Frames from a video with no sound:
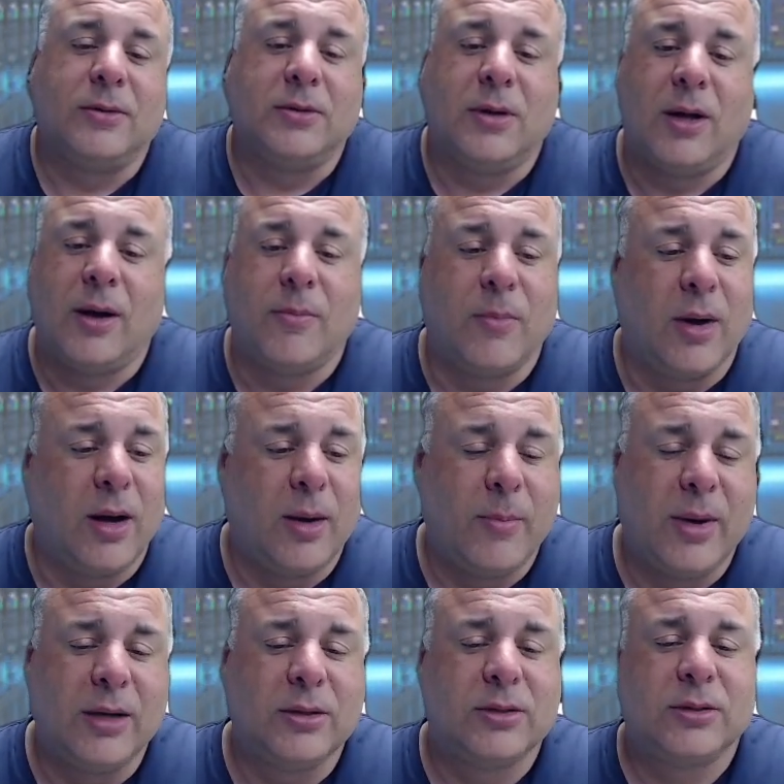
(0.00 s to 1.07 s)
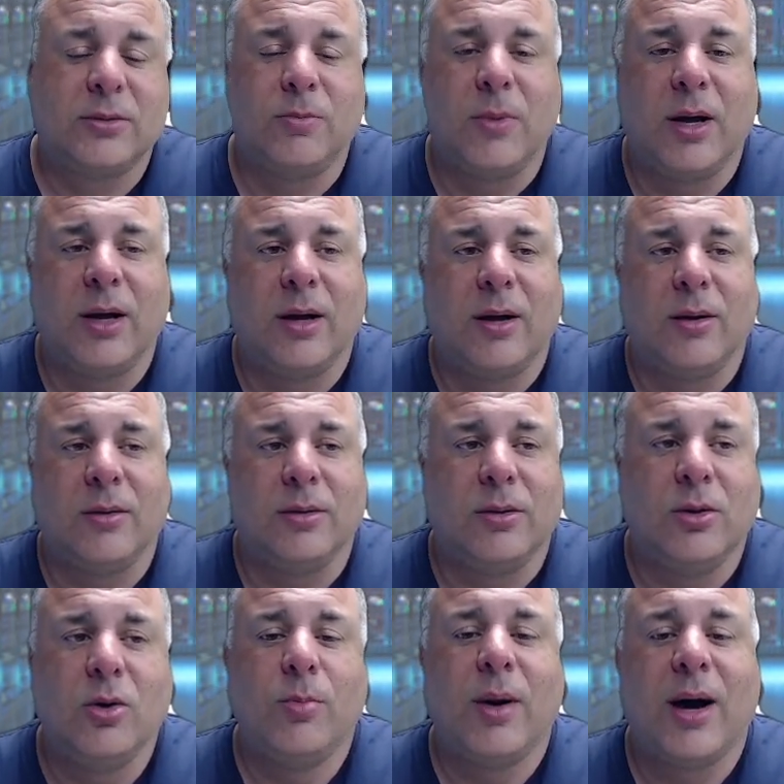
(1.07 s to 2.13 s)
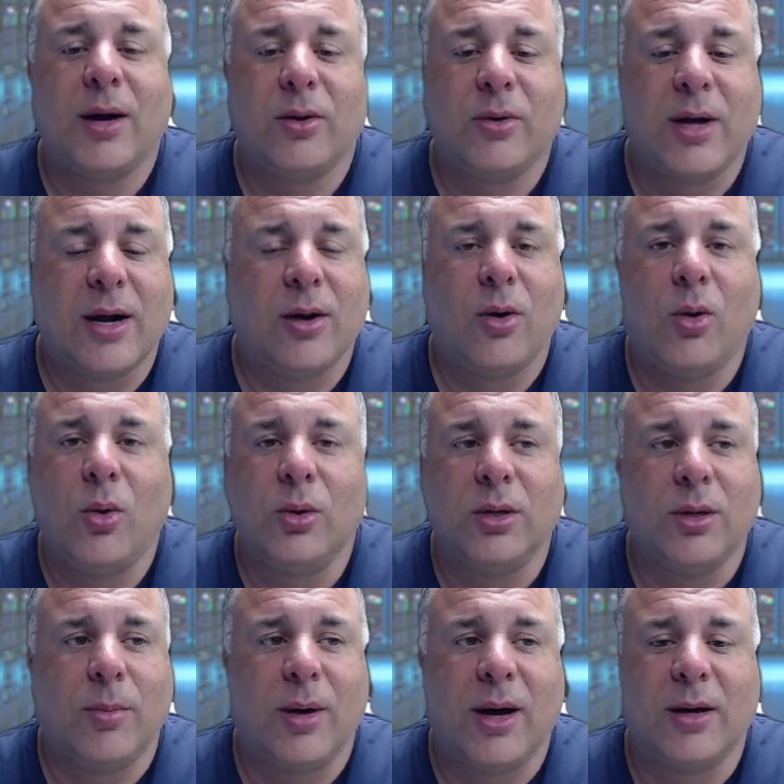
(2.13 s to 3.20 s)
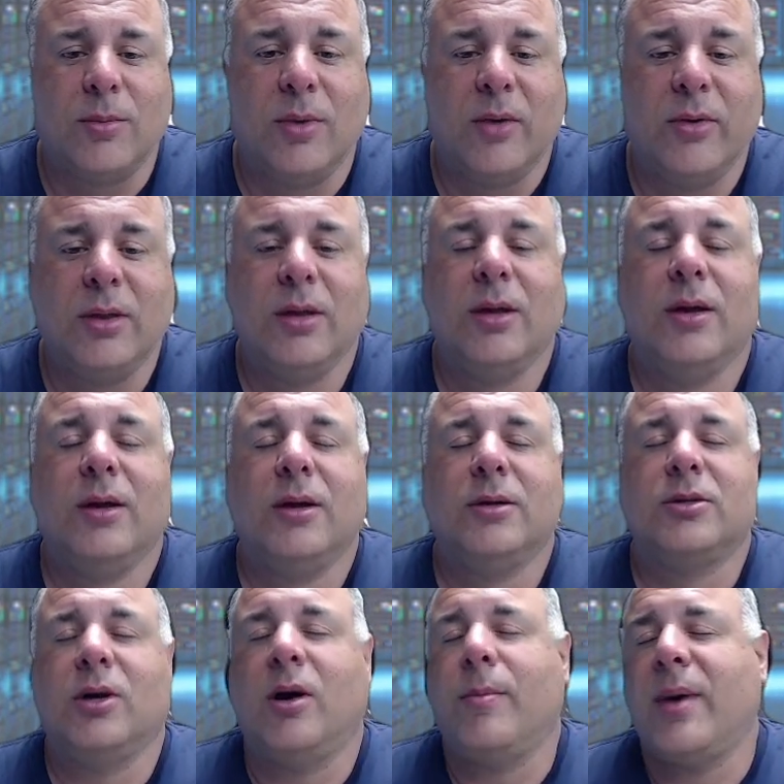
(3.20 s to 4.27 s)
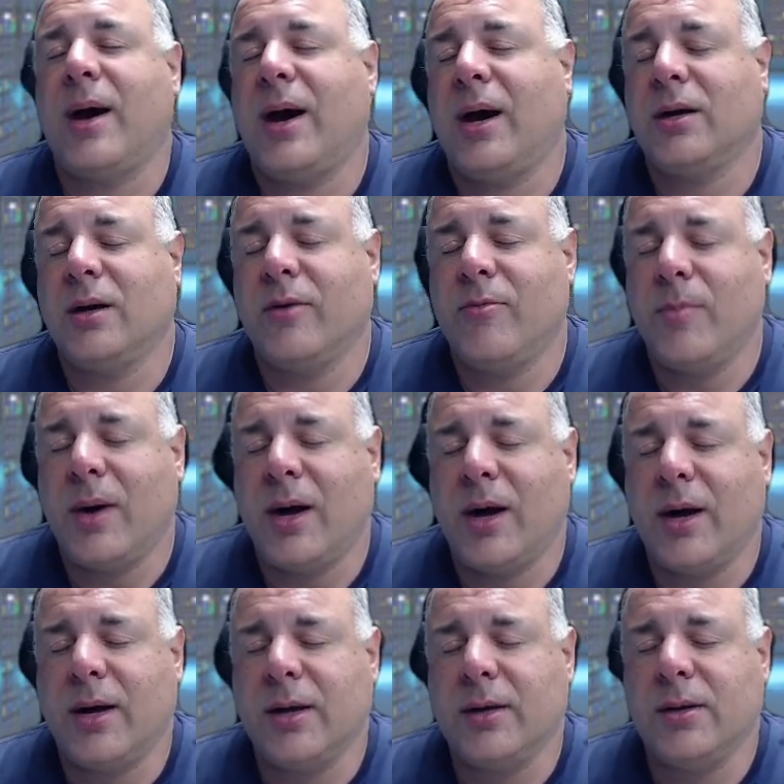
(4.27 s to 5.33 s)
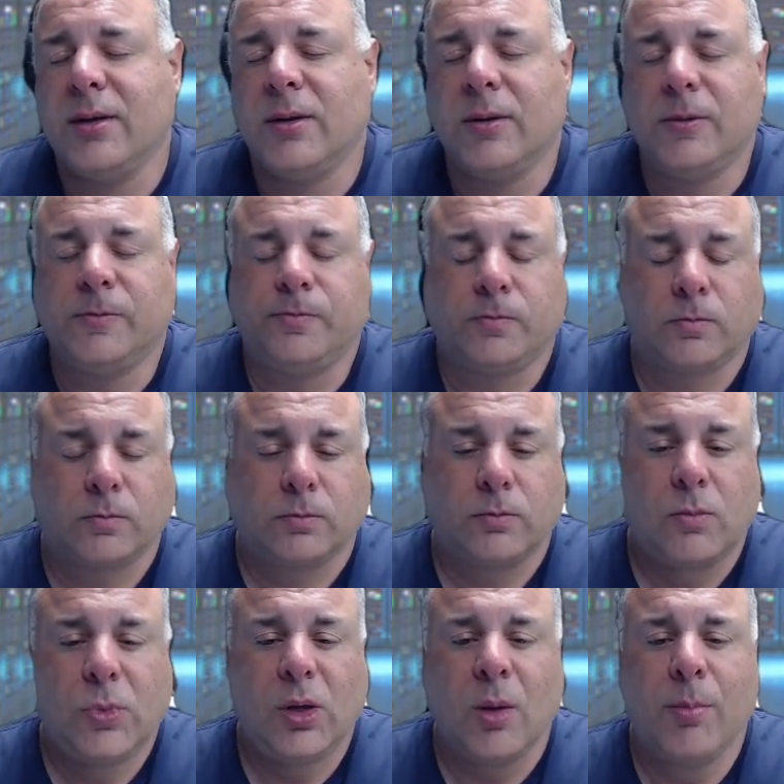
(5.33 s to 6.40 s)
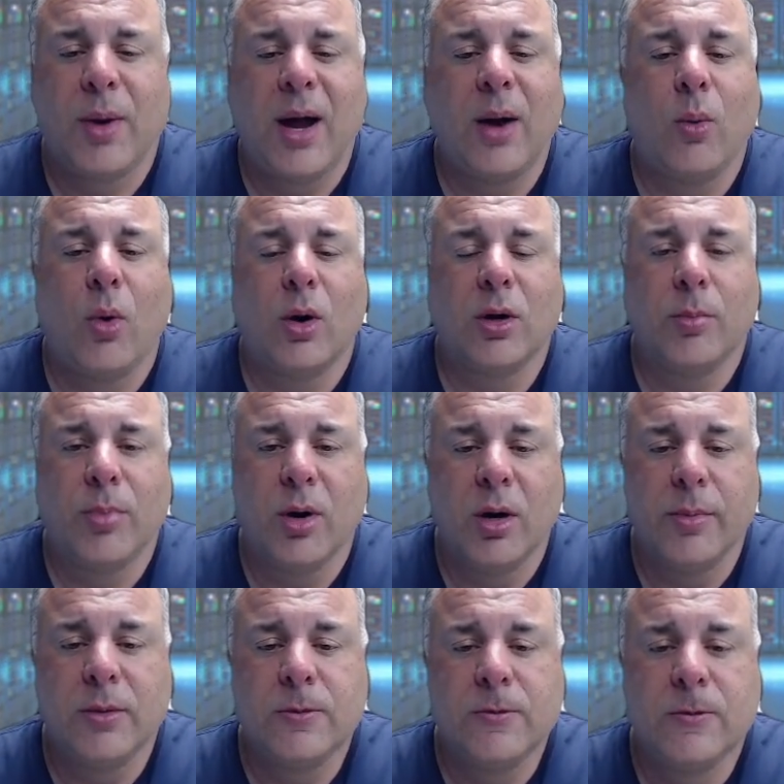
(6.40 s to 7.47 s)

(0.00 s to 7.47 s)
my new bottle got a hole in the bottom of it. So I'm out of my Bywater bourbon.